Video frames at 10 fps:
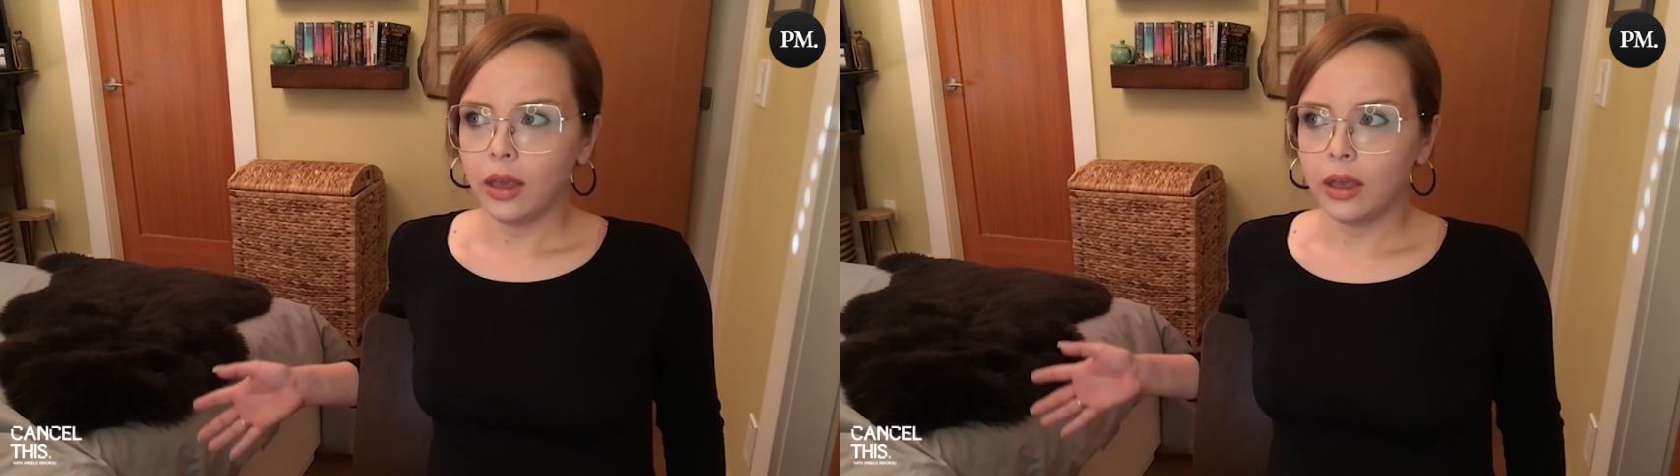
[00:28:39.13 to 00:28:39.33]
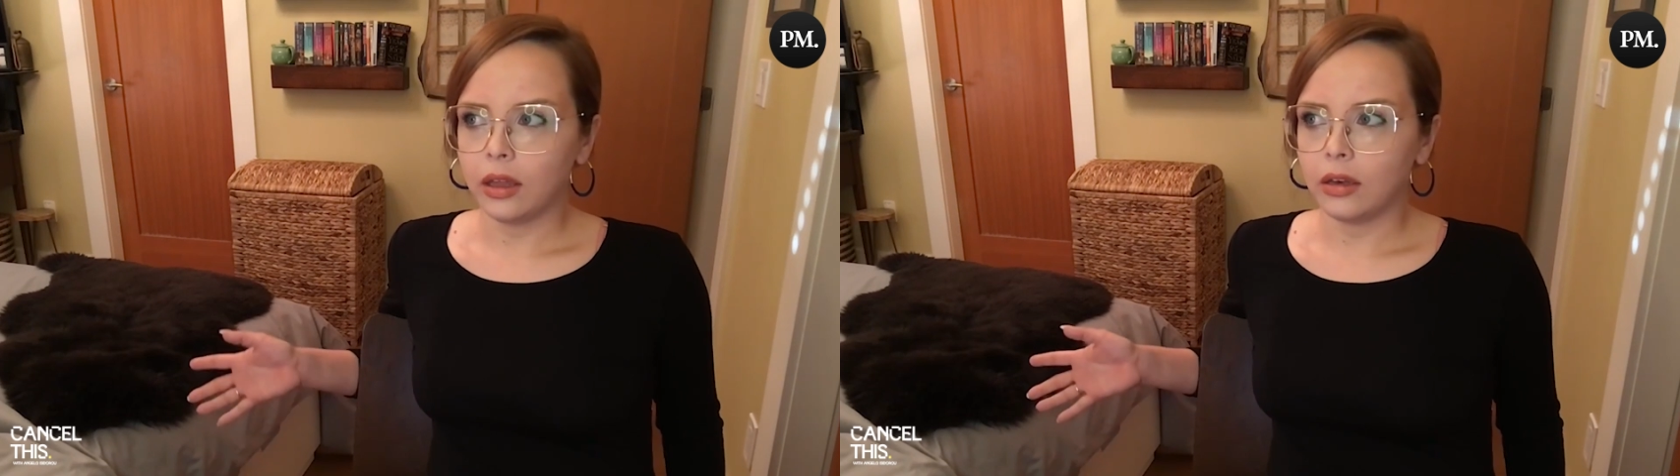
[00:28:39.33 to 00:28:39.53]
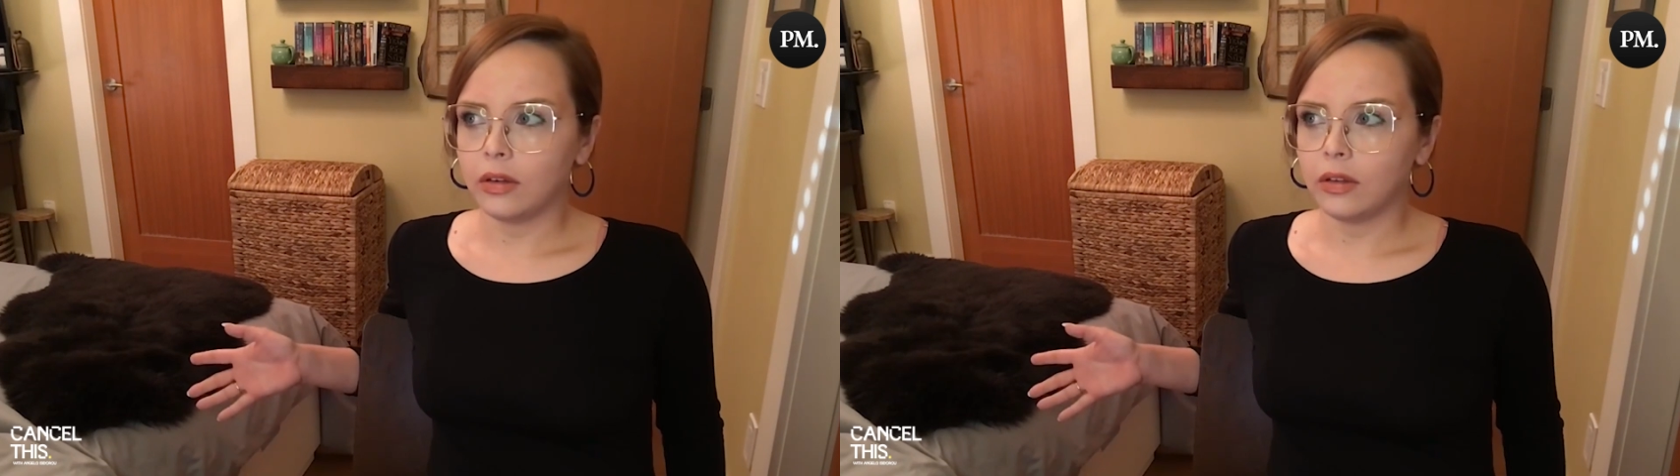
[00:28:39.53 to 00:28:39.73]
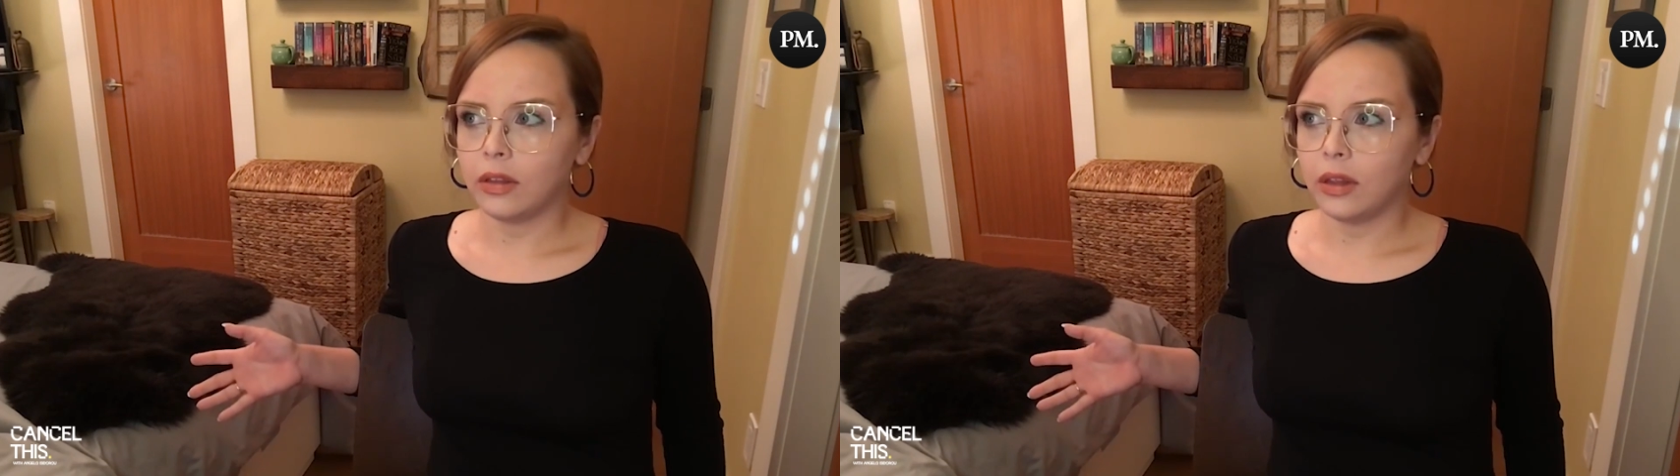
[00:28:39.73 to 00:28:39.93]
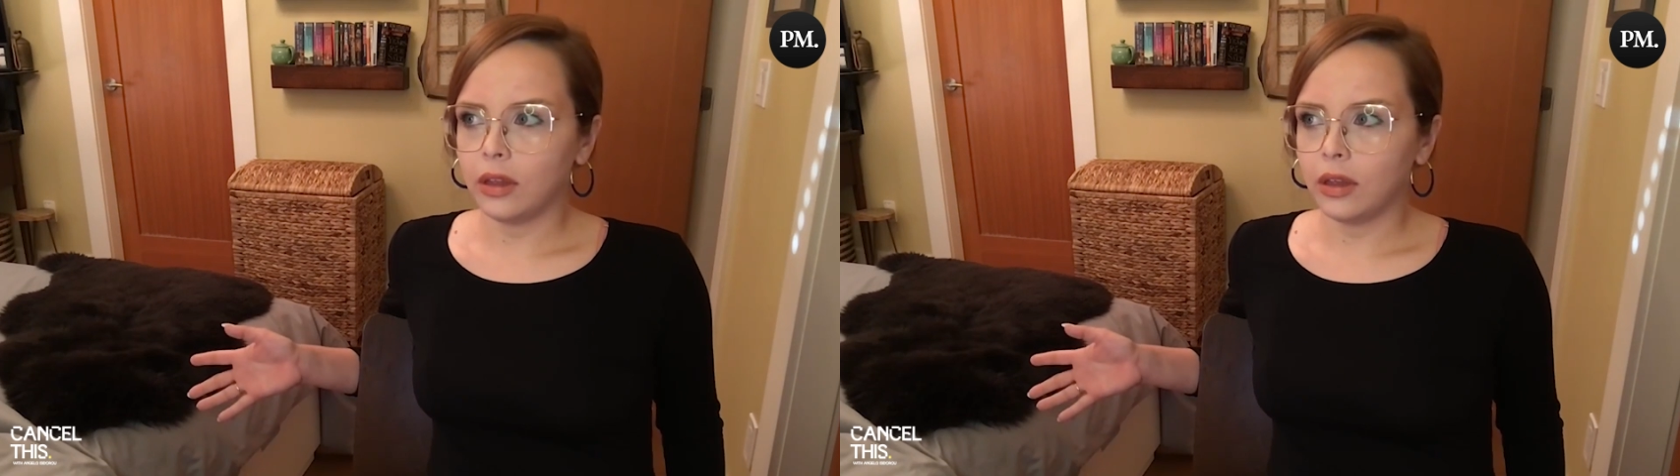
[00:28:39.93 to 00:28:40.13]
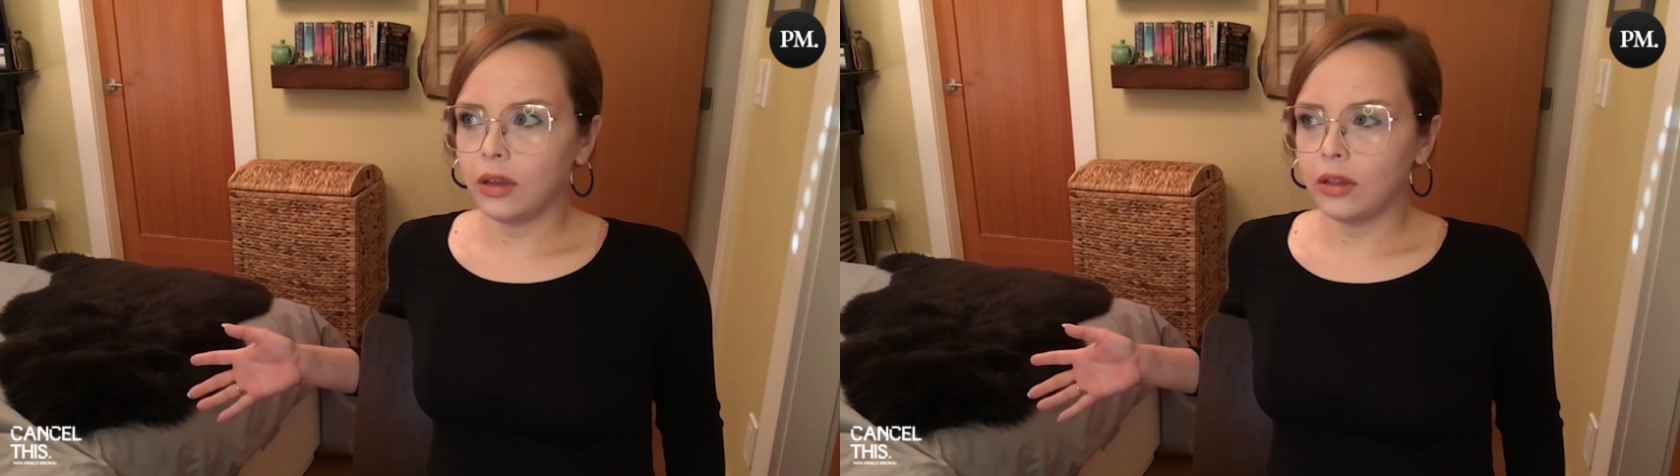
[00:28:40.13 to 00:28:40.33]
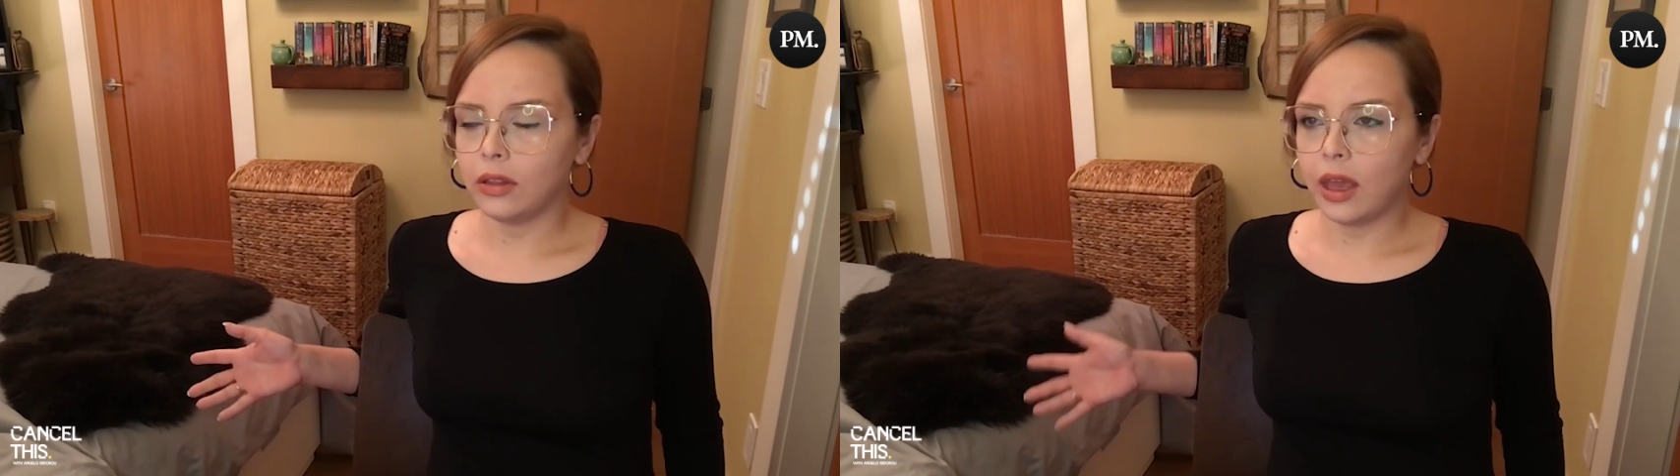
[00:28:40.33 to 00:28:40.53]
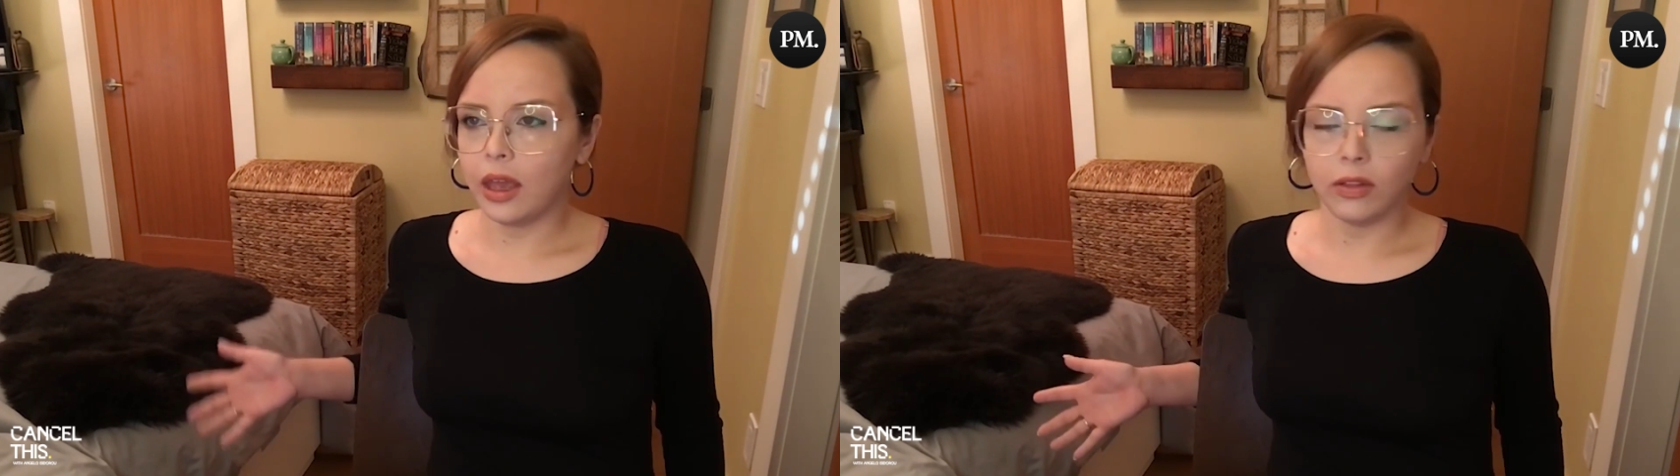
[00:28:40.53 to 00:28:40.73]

and the